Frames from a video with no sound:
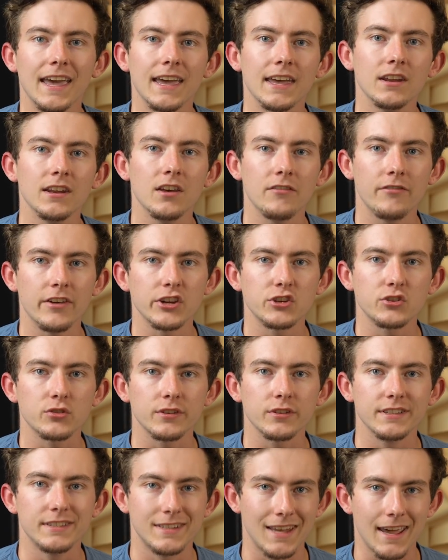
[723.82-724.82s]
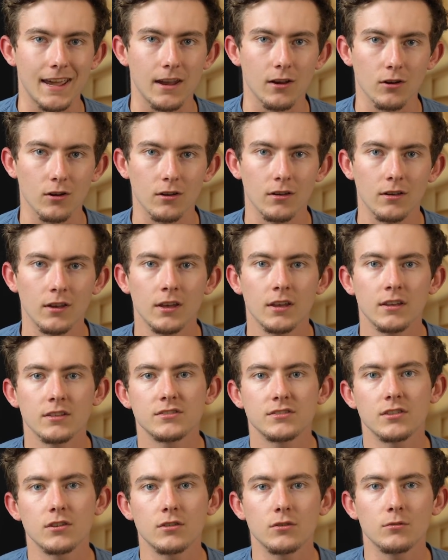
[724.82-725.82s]
and eventually tear.
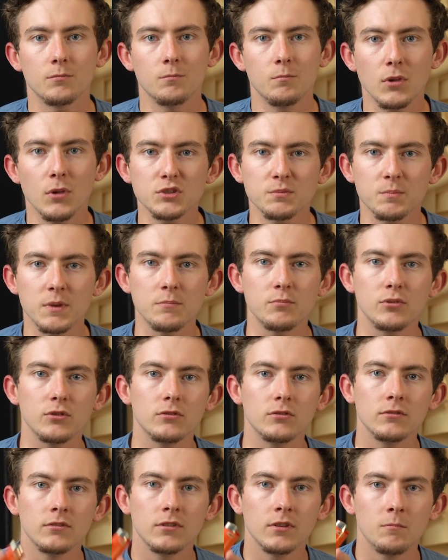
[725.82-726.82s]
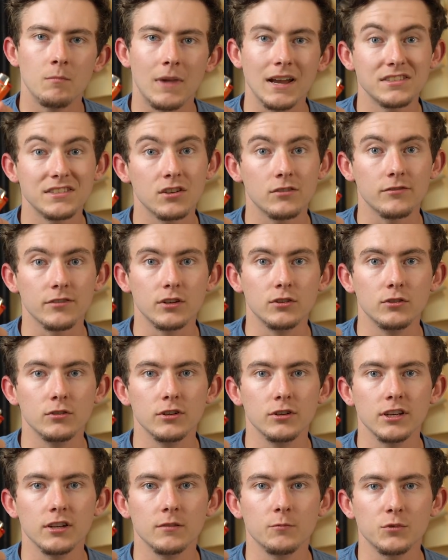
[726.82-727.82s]
So most people, myself
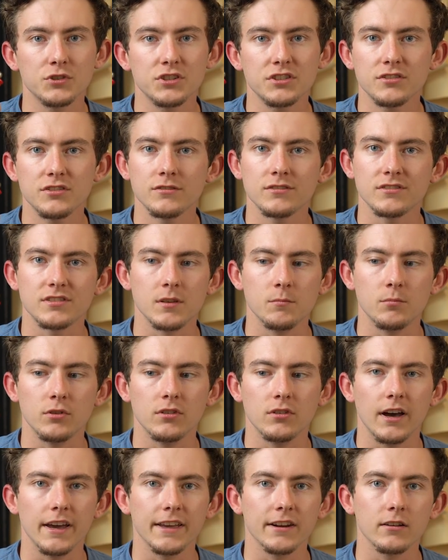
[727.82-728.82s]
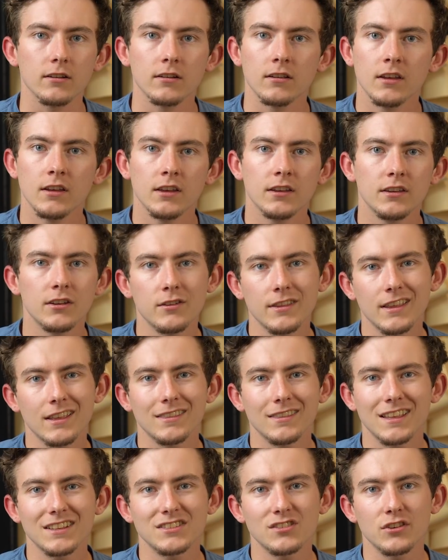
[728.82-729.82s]
included, will just use a simple lighter. You know,
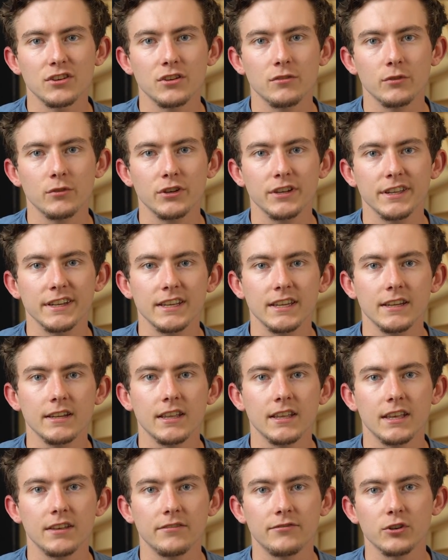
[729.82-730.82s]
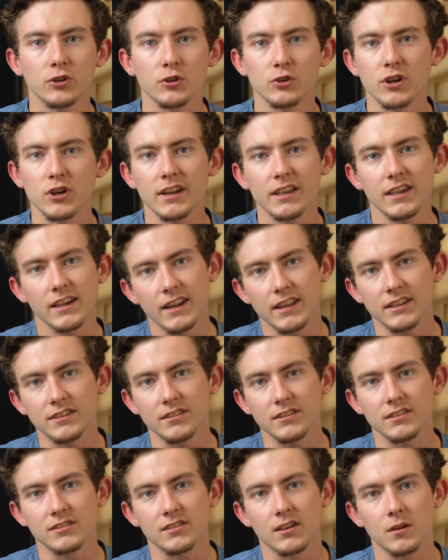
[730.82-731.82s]
that's all you really need. If you're trying to get into
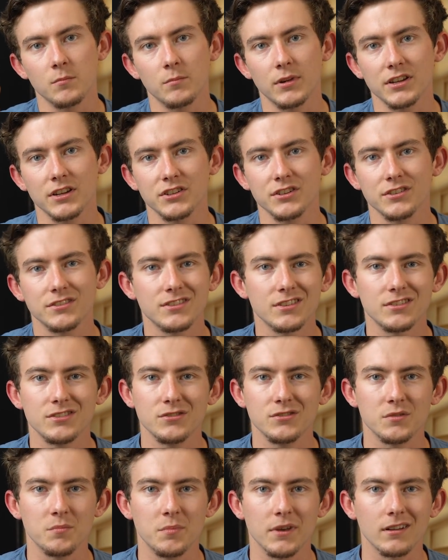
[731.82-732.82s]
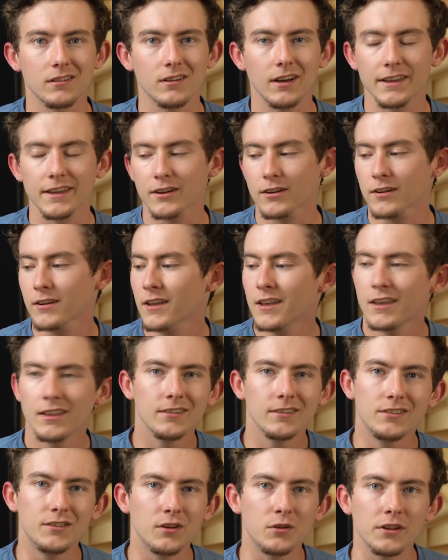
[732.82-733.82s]
this on a budget, just use a Bic lighter.
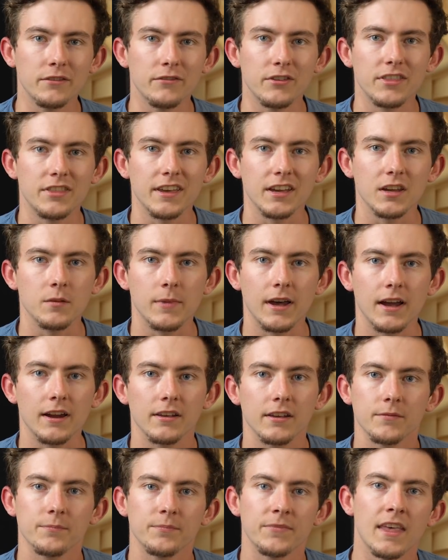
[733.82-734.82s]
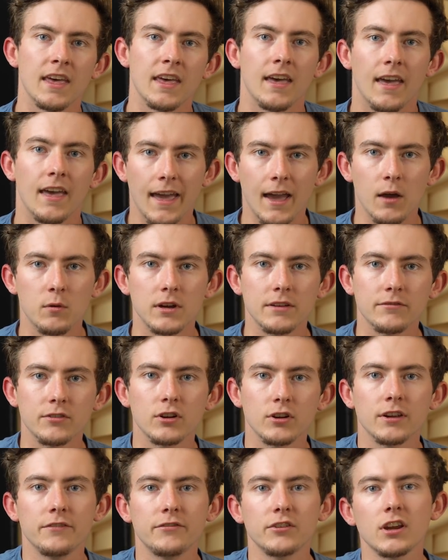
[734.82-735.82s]
Don't even think about it.
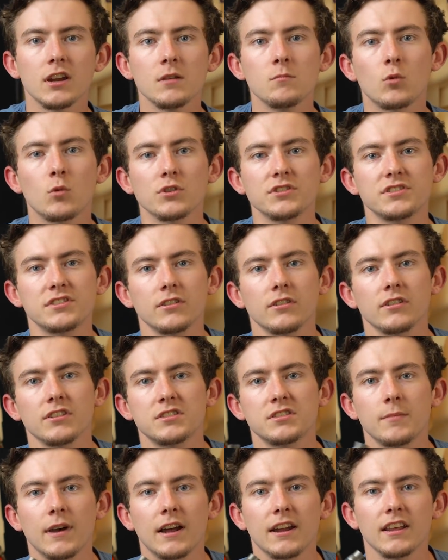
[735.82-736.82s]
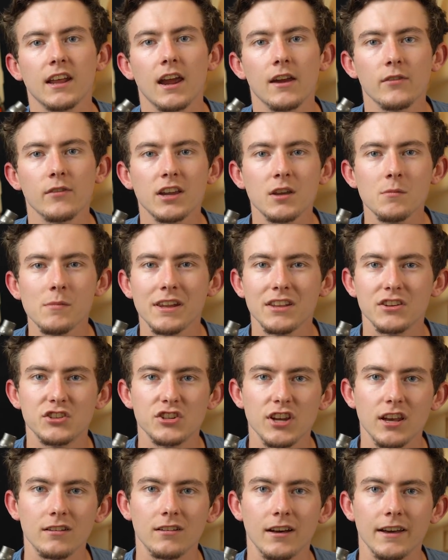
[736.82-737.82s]
However, if you're getting more serious about it, I recommend a
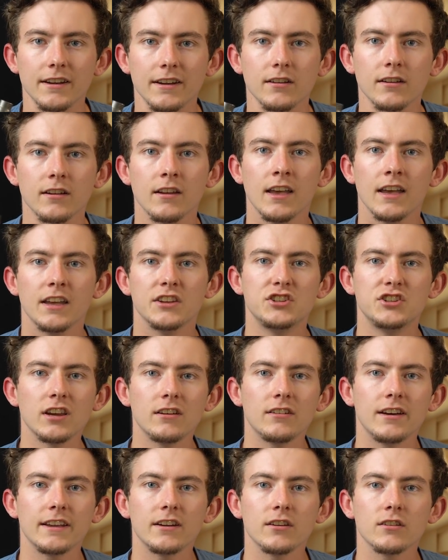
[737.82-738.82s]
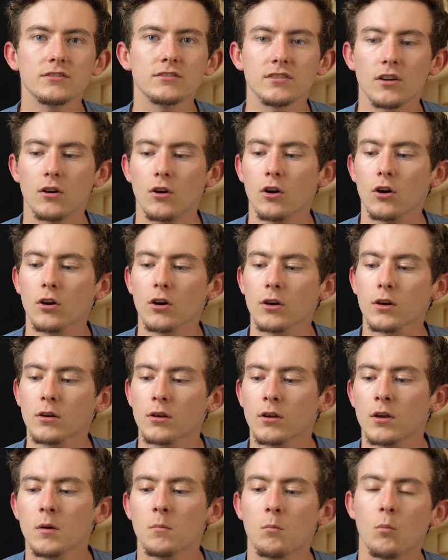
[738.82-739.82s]
jet lighter. Jet lighters are
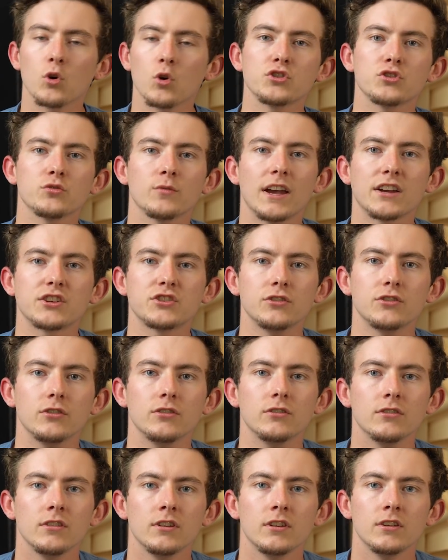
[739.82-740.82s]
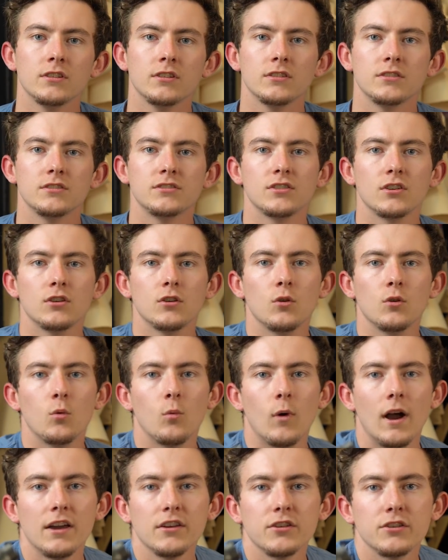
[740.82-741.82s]
more directional. So
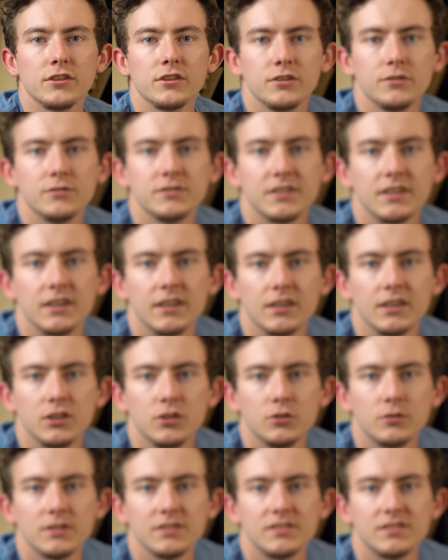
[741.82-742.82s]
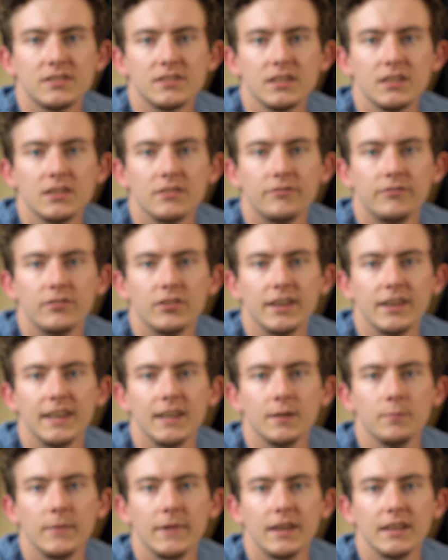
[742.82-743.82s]
while you're using it, you can see the
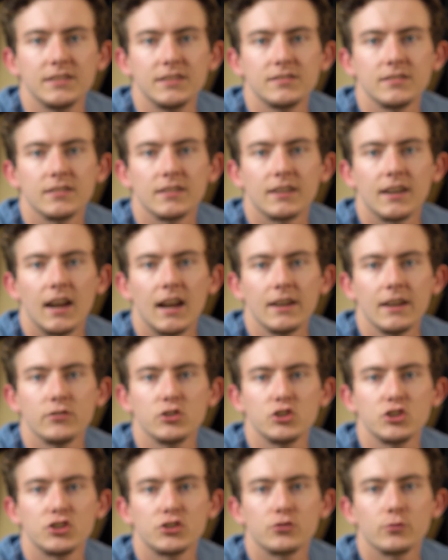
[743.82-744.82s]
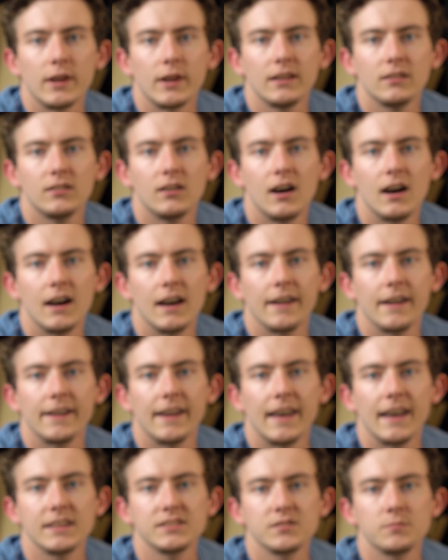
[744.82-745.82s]
flame. It's kind of a straight line
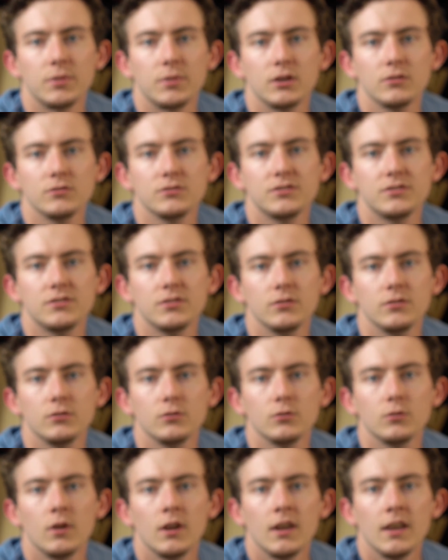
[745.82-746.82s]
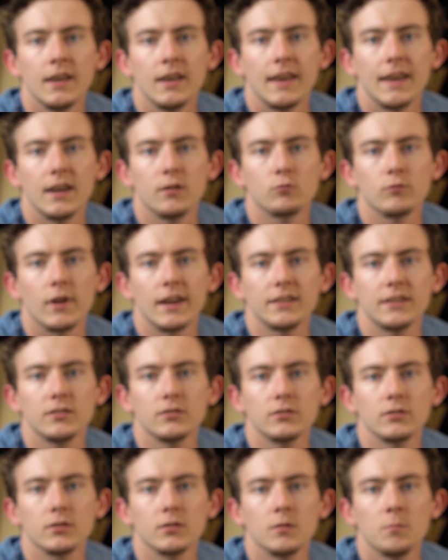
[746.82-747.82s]
as opposed to a
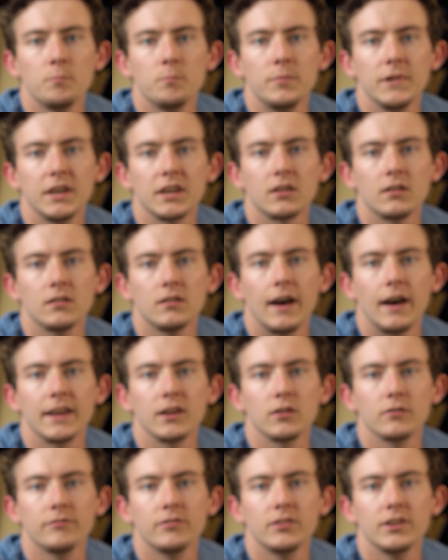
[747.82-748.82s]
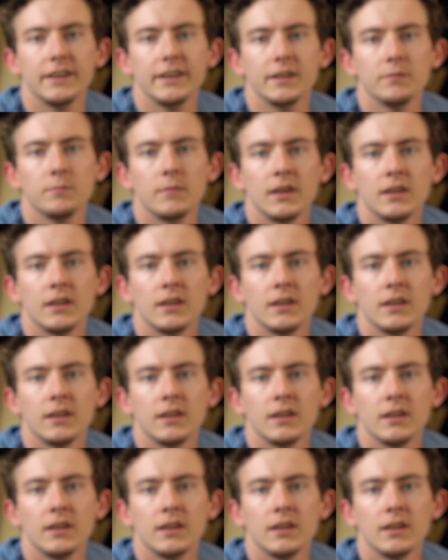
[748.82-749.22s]
regular Bic lighter flame.